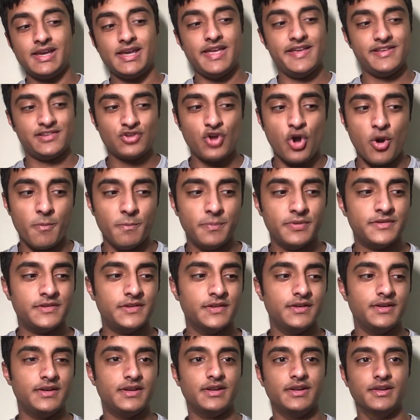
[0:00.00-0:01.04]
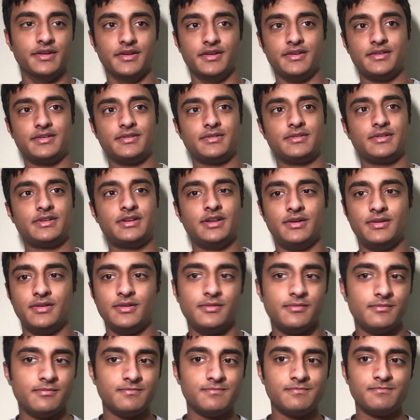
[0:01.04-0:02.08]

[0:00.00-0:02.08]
is competent and can